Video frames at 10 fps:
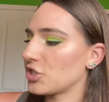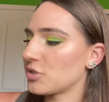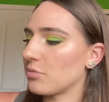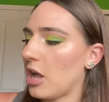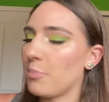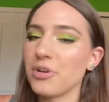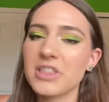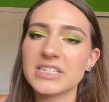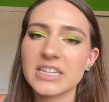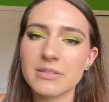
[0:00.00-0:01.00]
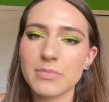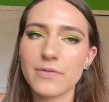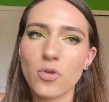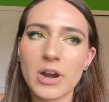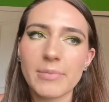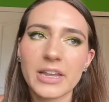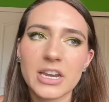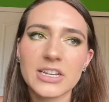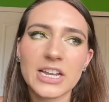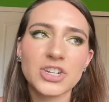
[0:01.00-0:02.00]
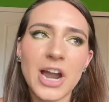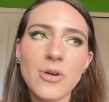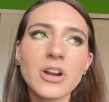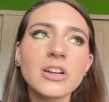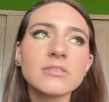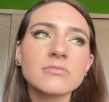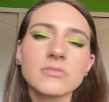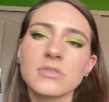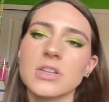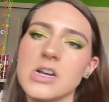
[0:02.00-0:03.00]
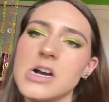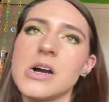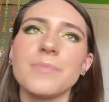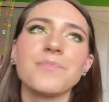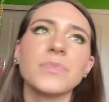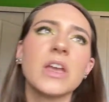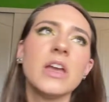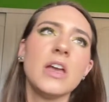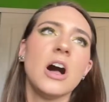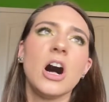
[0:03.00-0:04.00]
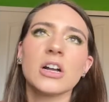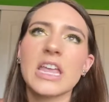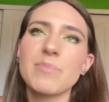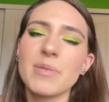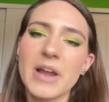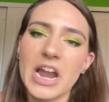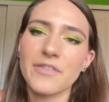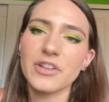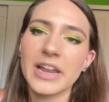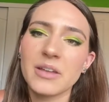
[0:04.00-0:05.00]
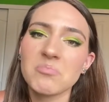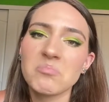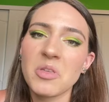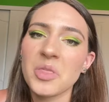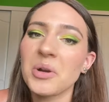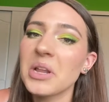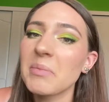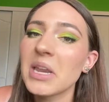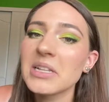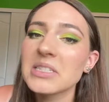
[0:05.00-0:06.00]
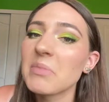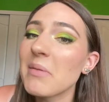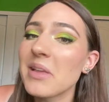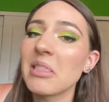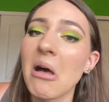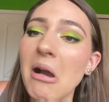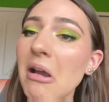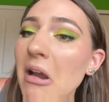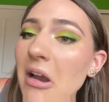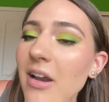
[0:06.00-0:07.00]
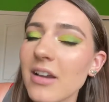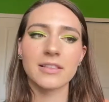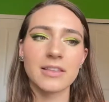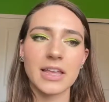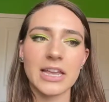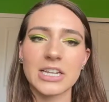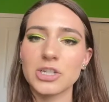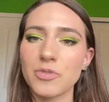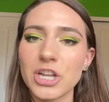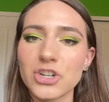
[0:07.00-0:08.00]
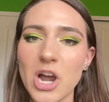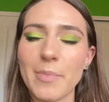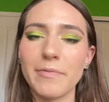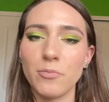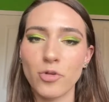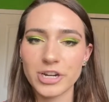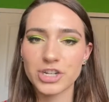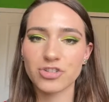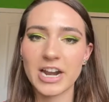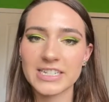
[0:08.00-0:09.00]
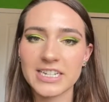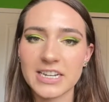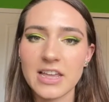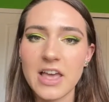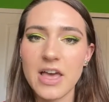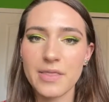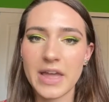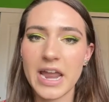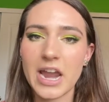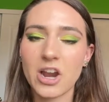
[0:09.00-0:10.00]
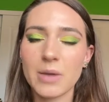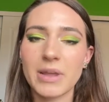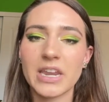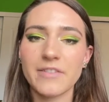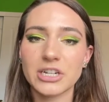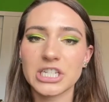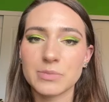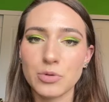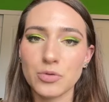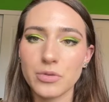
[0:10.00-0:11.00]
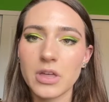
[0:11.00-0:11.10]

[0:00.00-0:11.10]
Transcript: I'll put this in before I'm like gonna take a shower. I'll keep it in my hair for like 30 minutes, maybe longer. It does a really good job of moisturizing the hair and making it very smooth.